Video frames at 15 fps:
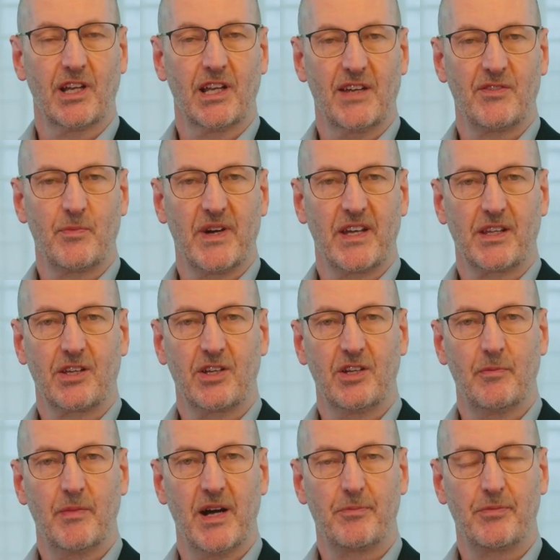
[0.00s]
I love about the
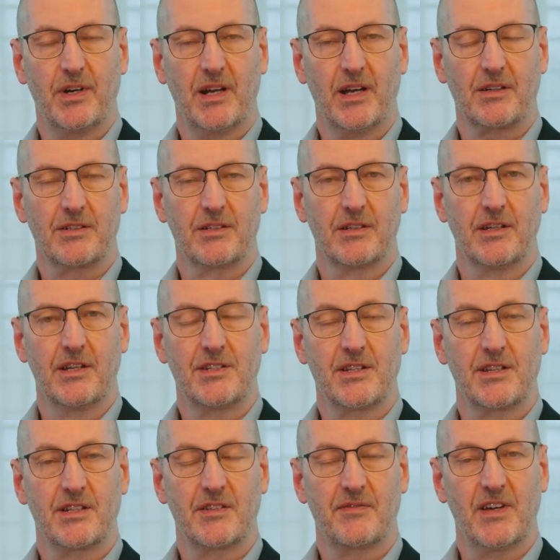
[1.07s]
QBay product is
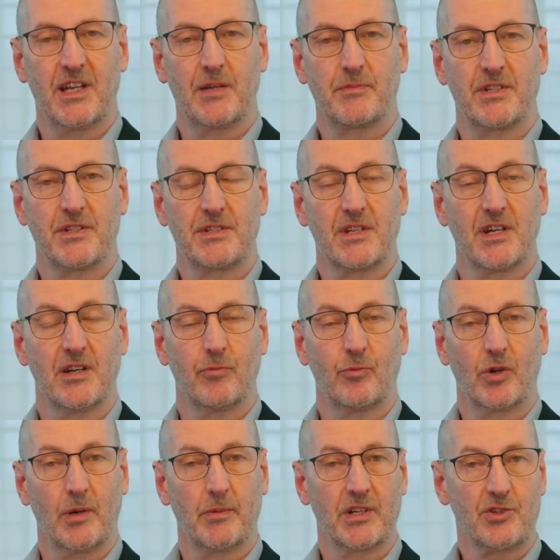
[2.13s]
that the developers
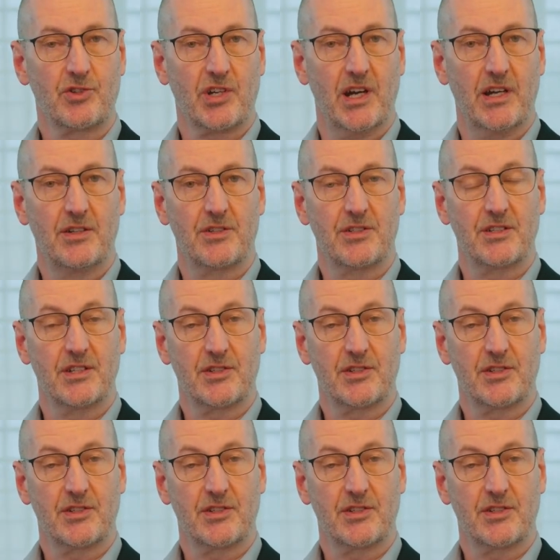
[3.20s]
were able to change